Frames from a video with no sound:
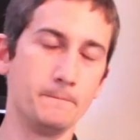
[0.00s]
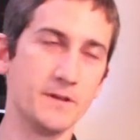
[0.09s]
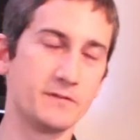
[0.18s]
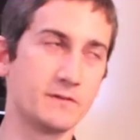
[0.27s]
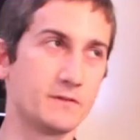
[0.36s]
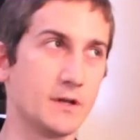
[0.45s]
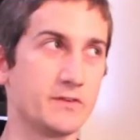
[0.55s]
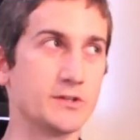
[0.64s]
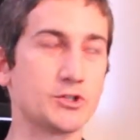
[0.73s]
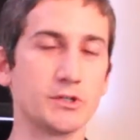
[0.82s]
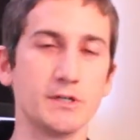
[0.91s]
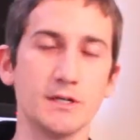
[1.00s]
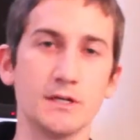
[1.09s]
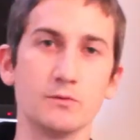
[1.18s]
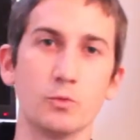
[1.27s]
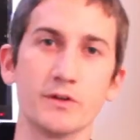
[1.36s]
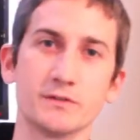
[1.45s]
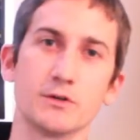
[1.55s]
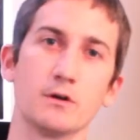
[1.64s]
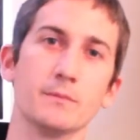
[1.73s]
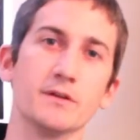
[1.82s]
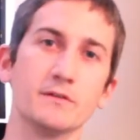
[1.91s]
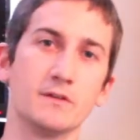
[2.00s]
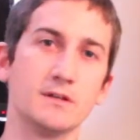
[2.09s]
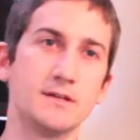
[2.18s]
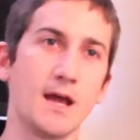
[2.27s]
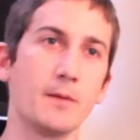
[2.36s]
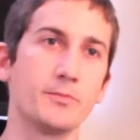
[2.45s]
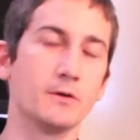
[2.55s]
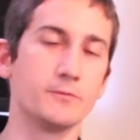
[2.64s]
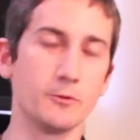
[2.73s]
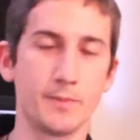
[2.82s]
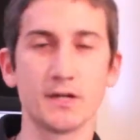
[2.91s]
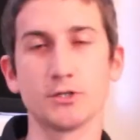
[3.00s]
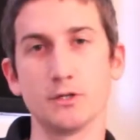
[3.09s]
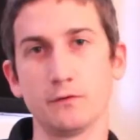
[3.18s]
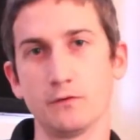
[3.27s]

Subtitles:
This essentially is what determines the depth of your picture.